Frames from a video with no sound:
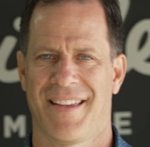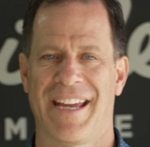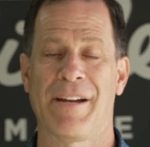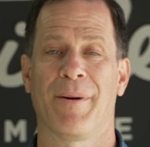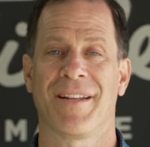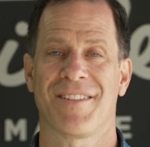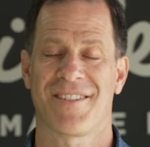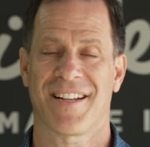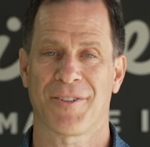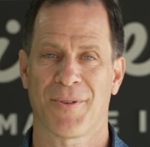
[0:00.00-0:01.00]
Hey everybody, this is
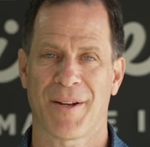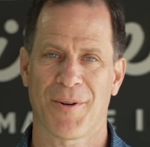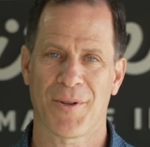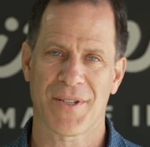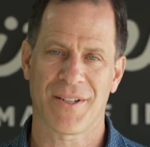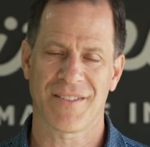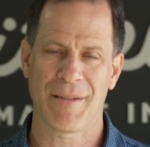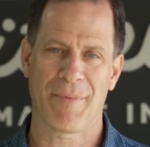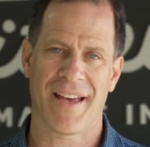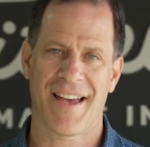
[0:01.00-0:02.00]
Dr. Greg Rose here at
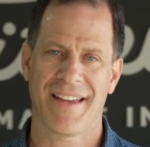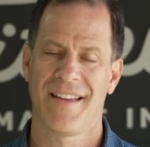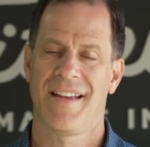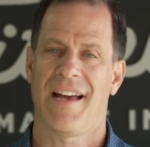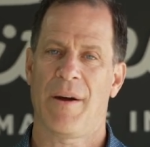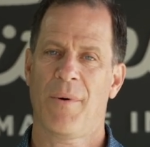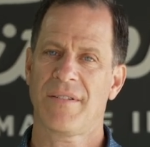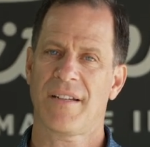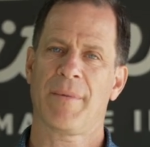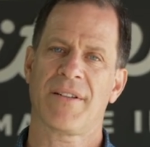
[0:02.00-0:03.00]
TPI. I want
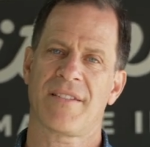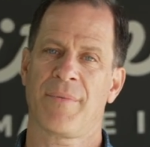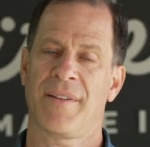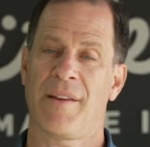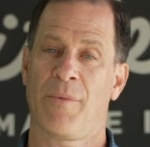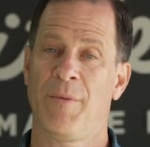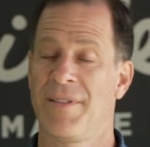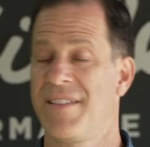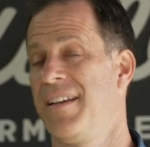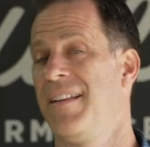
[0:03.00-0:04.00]
to talk about something that we've
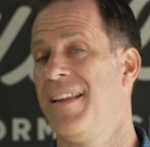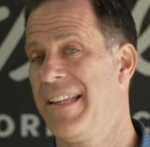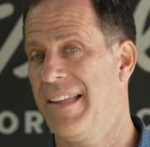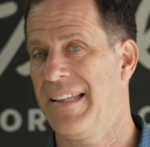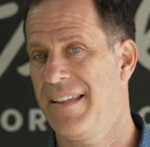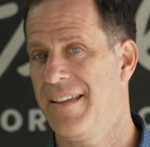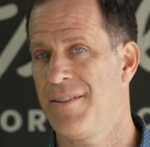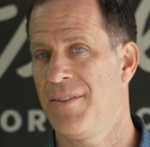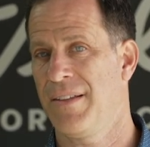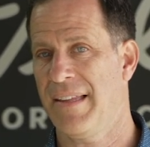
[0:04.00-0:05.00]
been seeing a lot lately
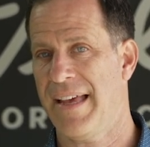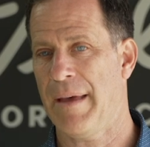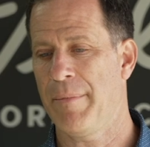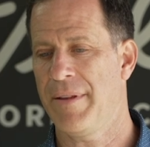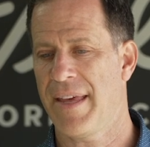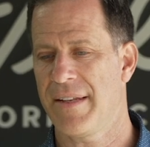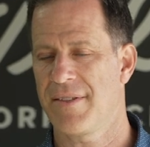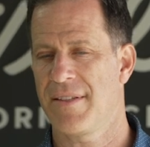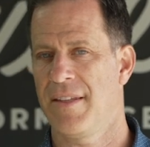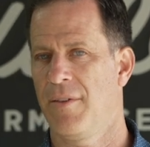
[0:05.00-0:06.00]
here in the lab, and that
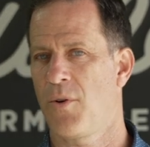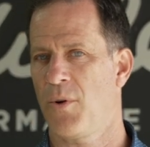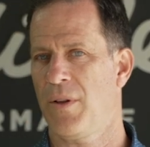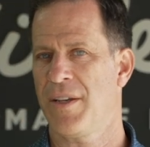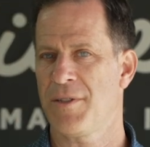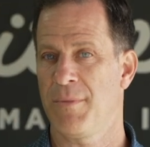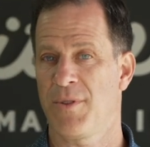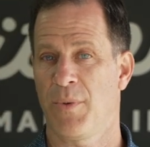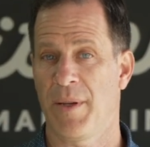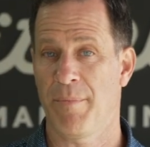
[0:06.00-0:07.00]
is the correlation
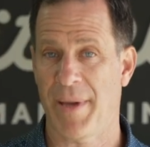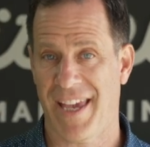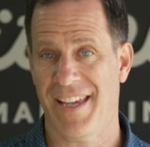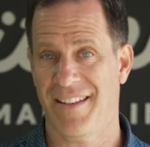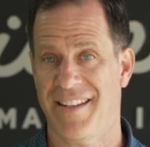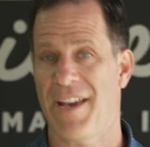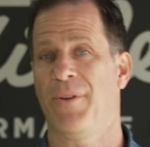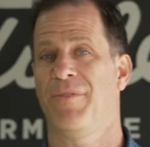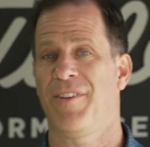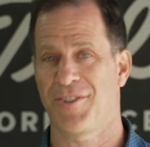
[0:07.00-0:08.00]
between pain and how
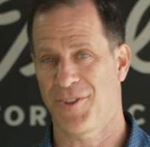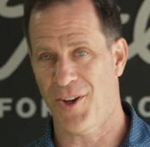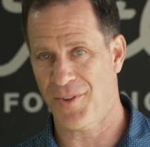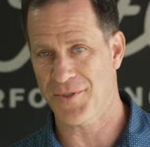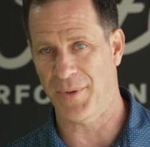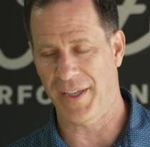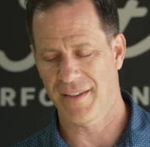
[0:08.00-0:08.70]
it affects your golf swing.